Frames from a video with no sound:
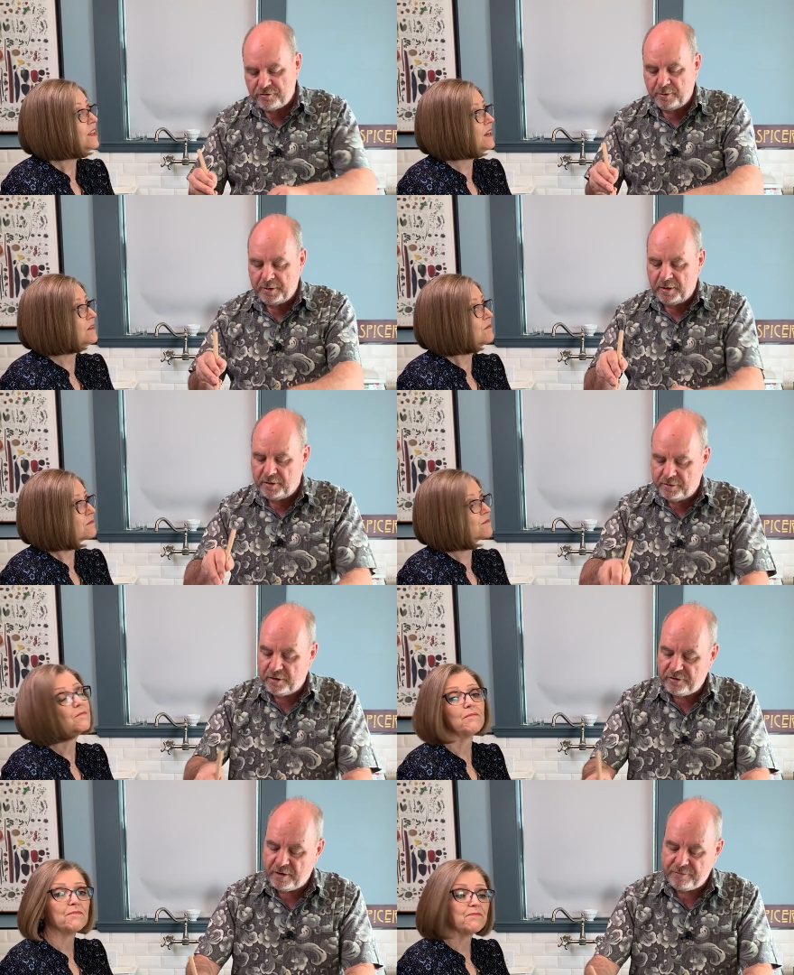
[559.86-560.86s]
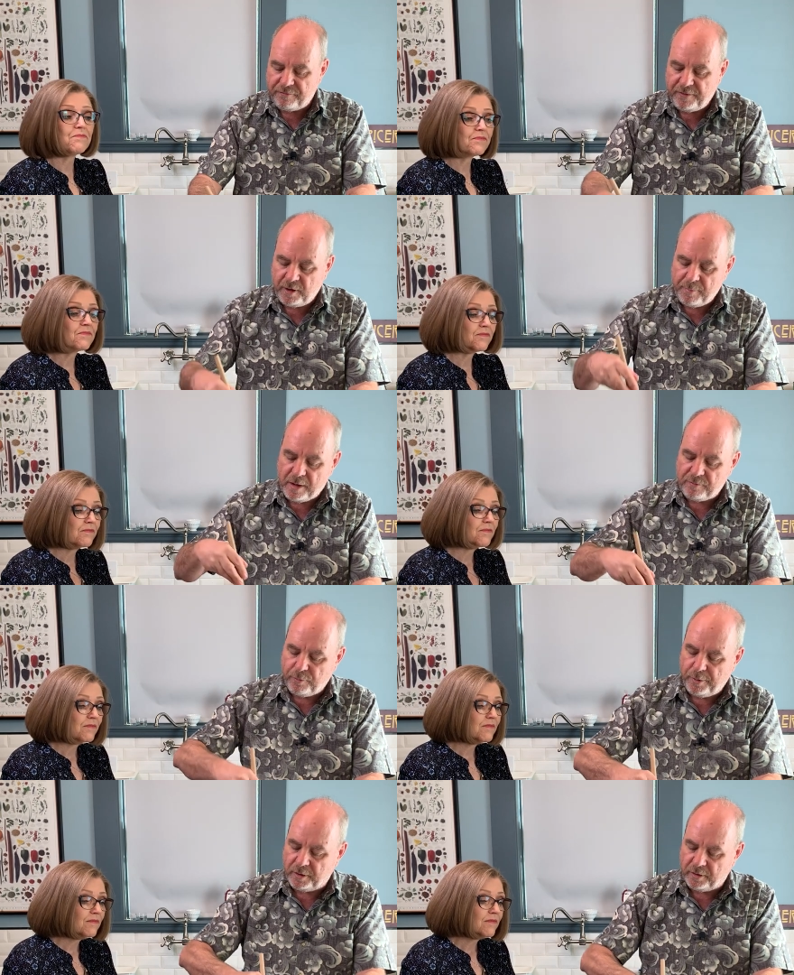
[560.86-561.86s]
Speaker 1: yeah. it, it, does have a fair amount of
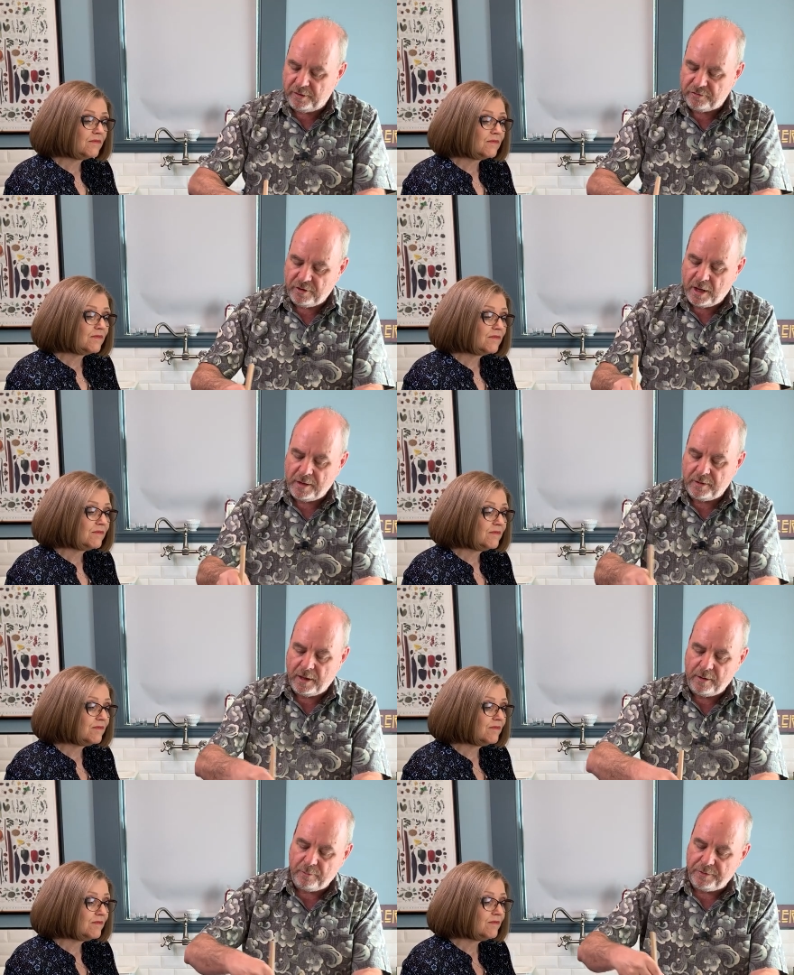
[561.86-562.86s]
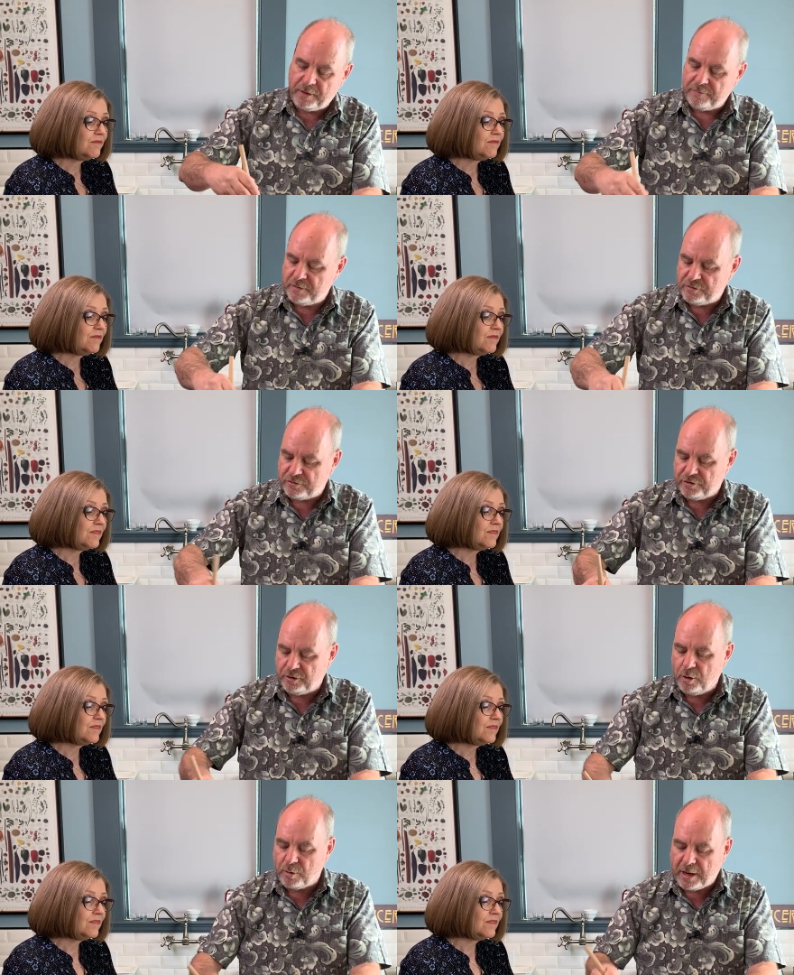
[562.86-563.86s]
oil. It is not, I don't think of this as a
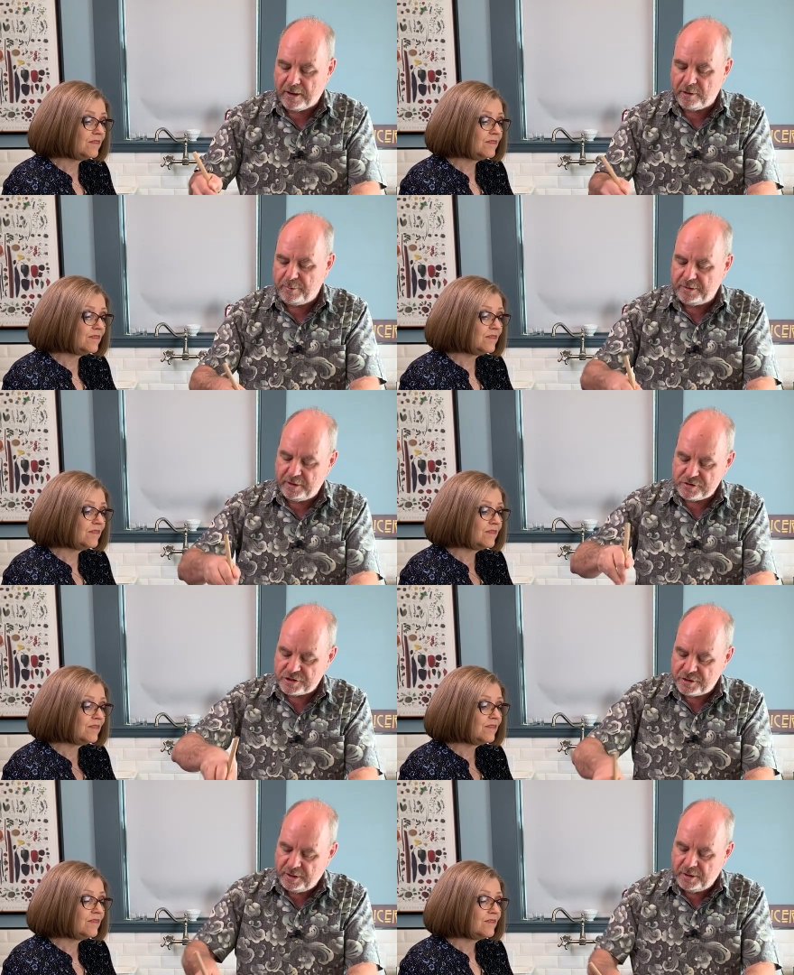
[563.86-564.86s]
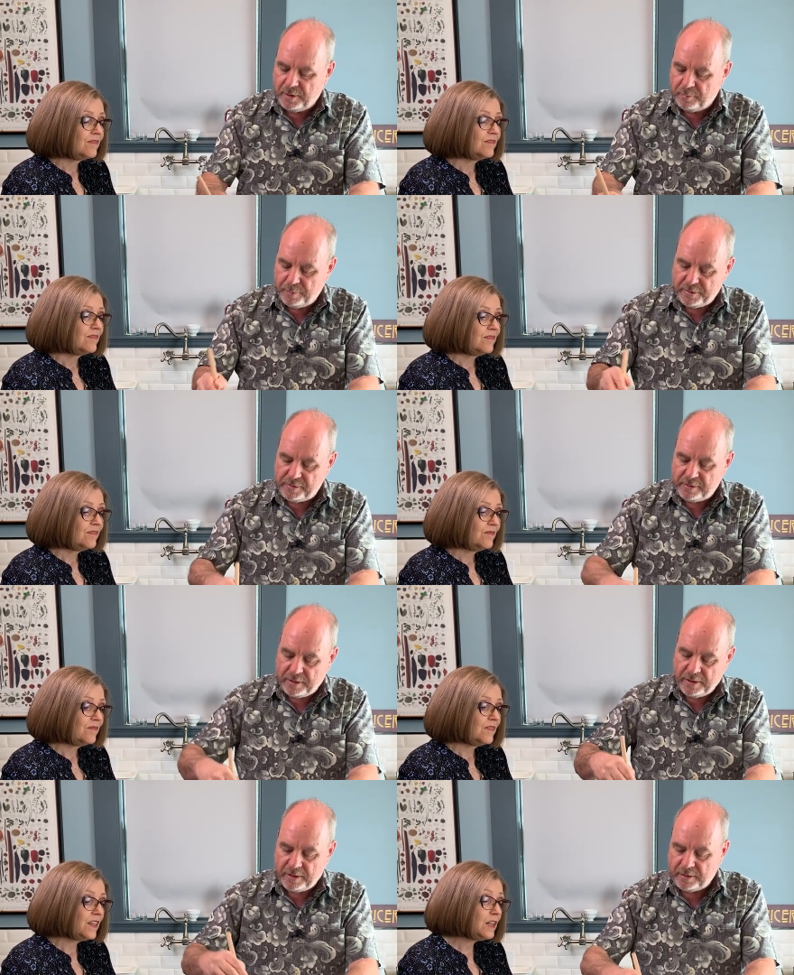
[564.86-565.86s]
low-calorie dish, but...
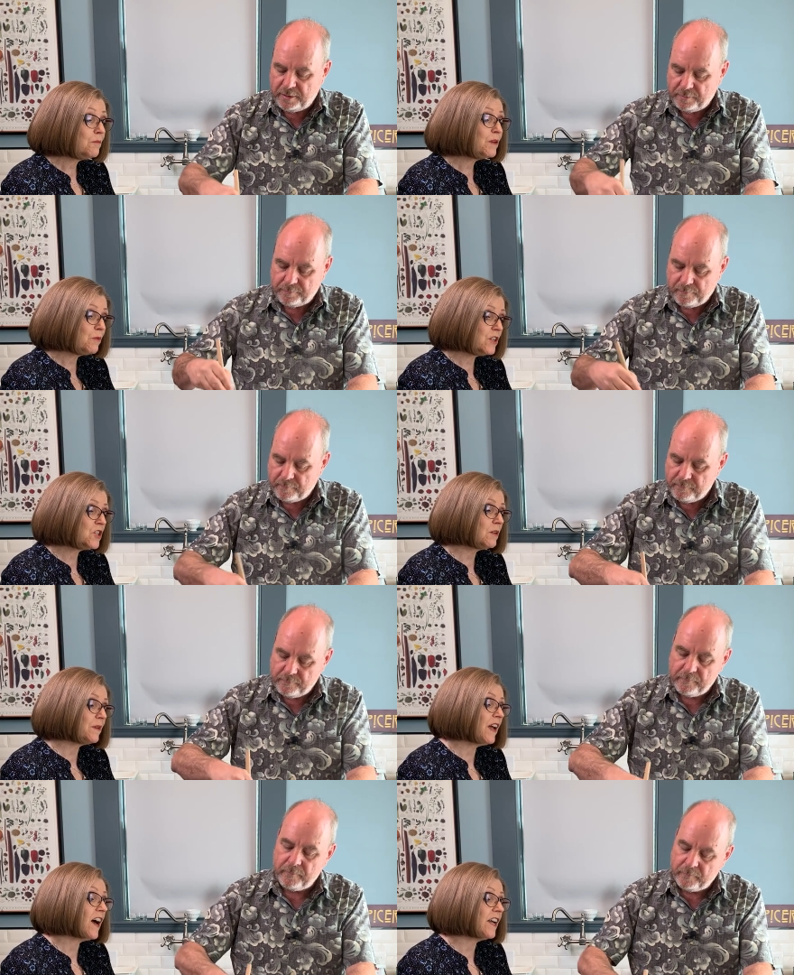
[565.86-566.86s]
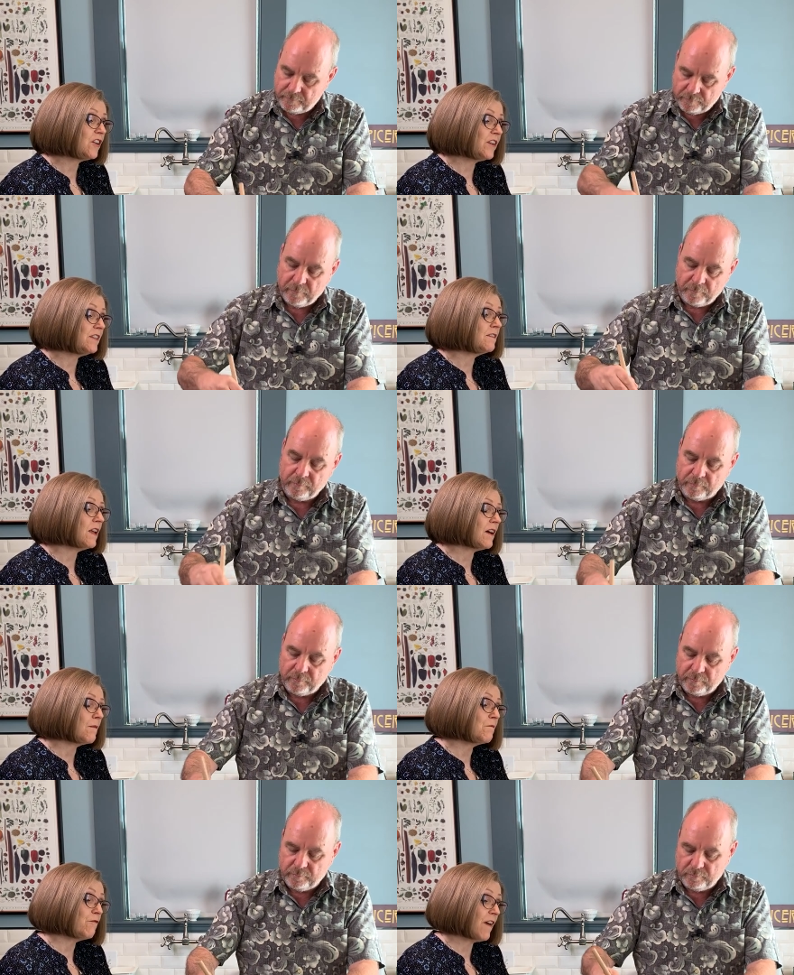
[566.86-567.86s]
Uh, it'll
Speaker 2: be rich. It'll be higher in um,
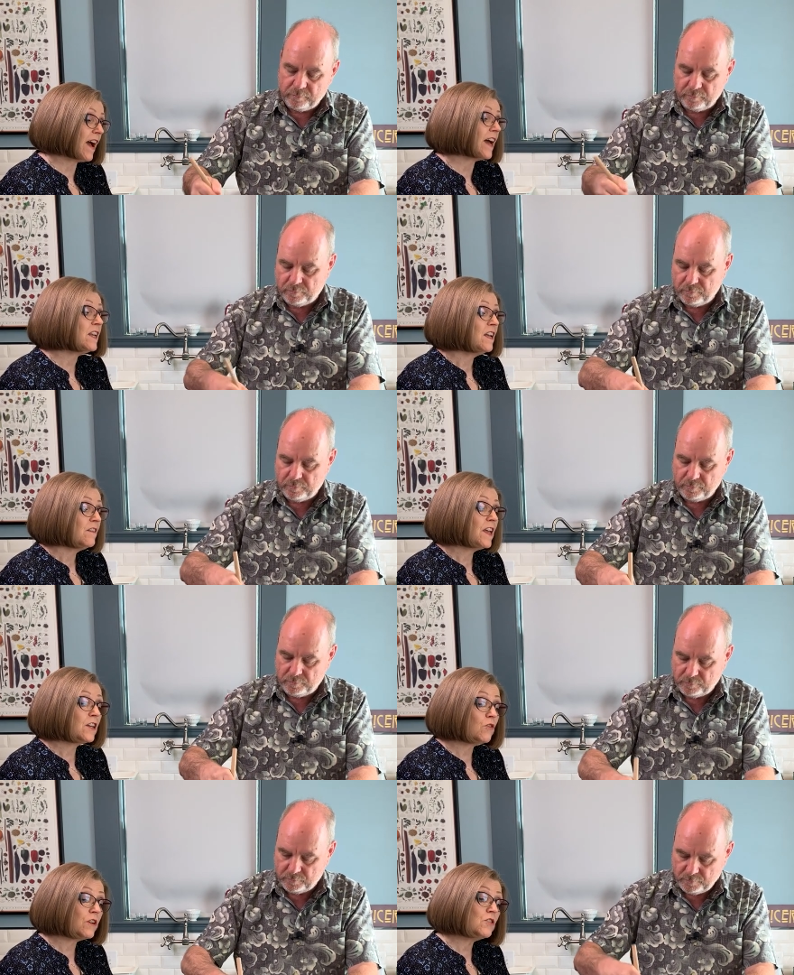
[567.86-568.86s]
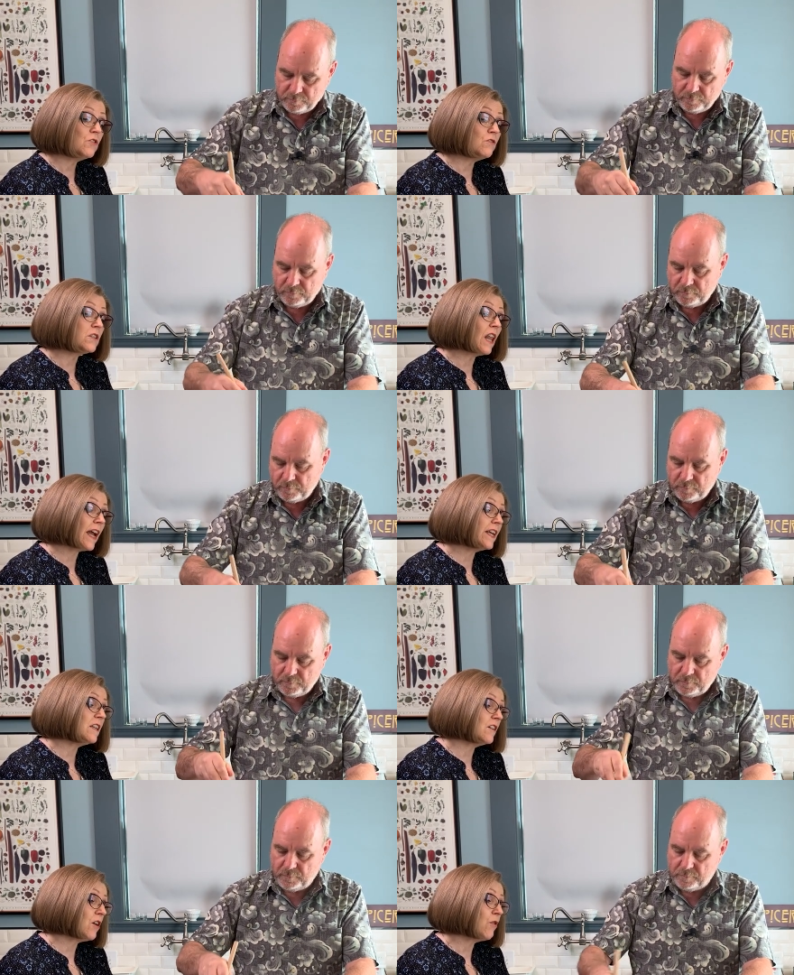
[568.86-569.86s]
fat. They could always use light
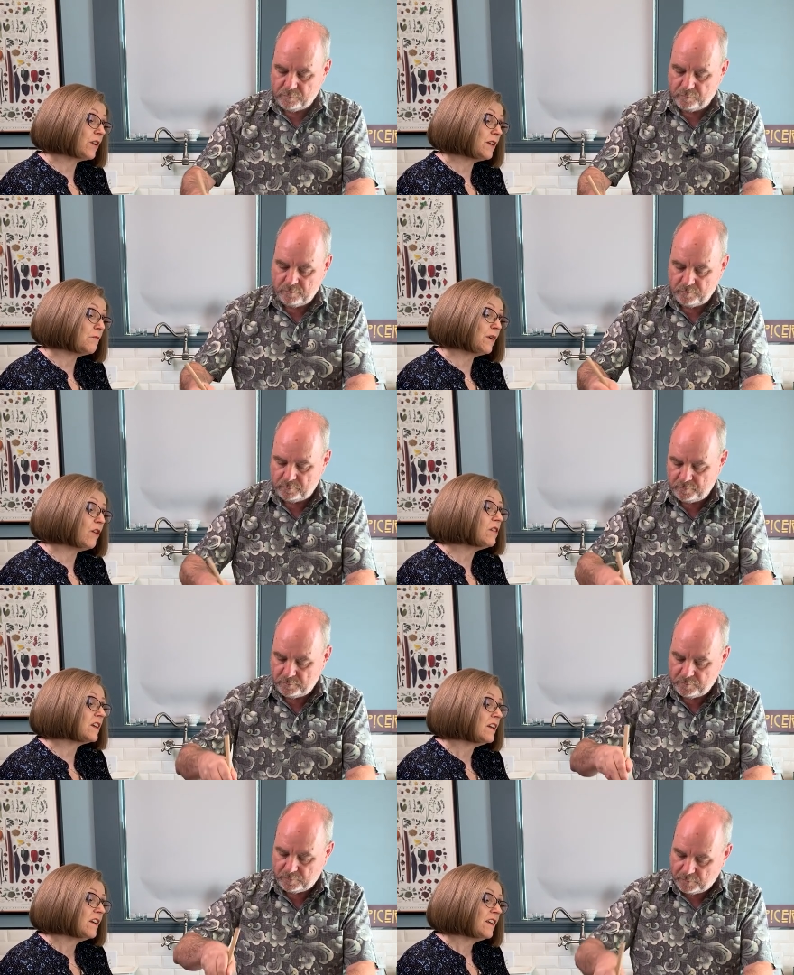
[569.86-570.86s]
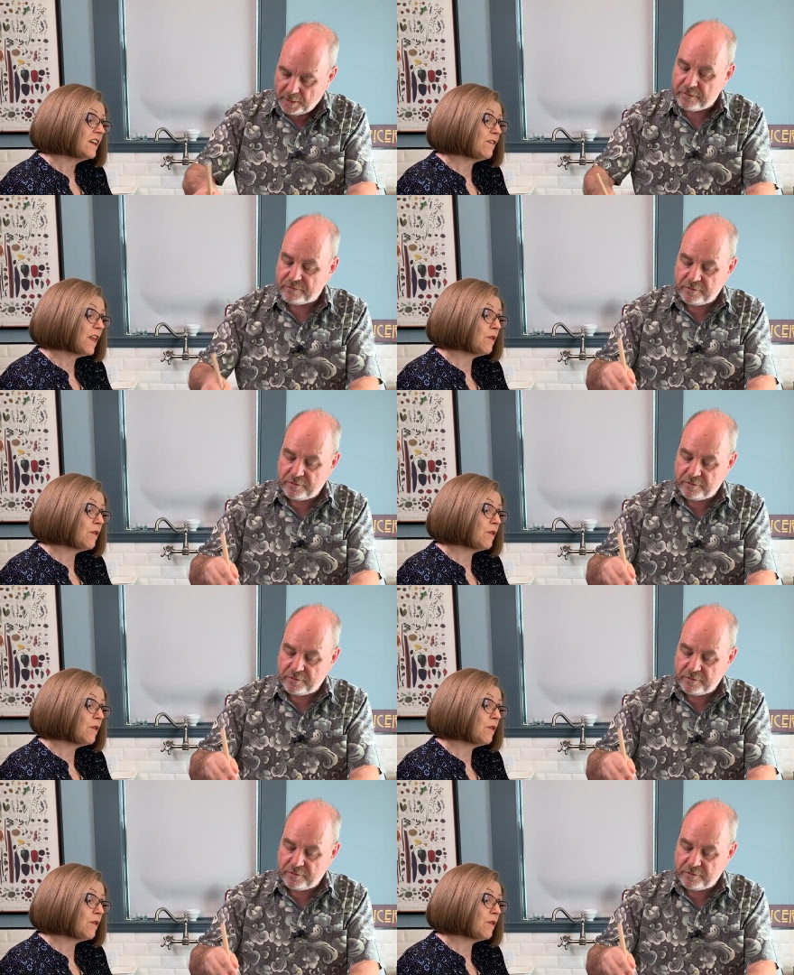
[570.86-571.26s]
coconut milk yes. if they